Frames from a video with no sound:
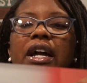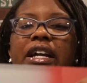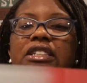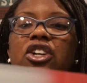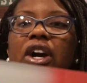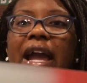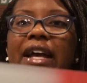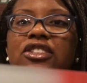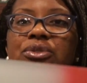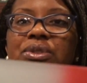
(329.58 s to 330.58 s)
And so it
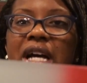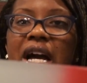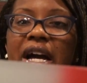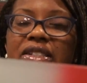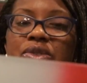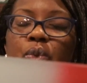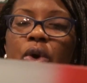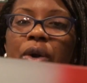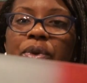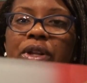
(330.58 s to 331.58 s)
has two sides,
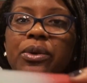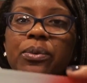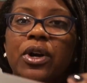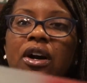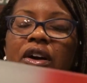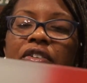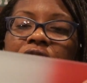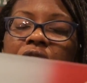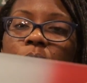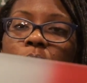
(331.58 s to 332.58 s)
one really rough
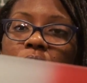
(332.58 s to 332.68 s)
and